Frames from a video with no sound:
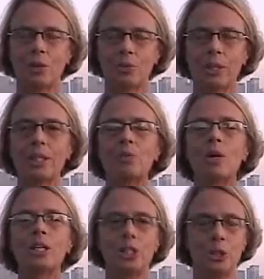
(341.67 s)
really
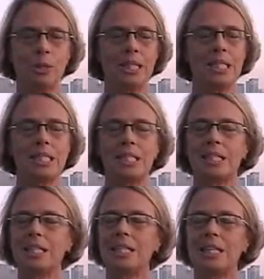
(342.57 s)
want to do it,
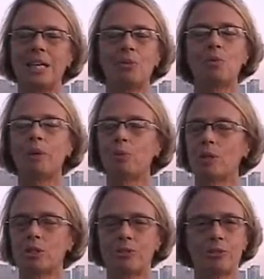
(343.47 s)
it will be
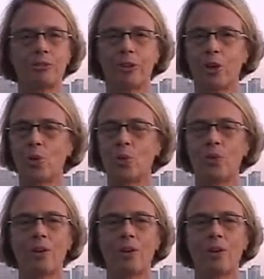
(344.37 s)
wonderful for you.